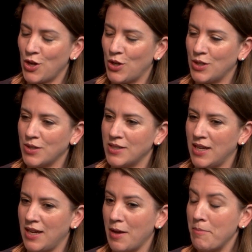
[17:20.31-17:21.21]
called
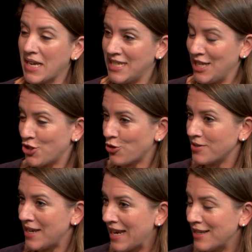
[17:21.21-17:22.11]

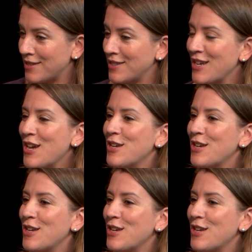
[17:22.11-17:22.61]
McTeachers Nights.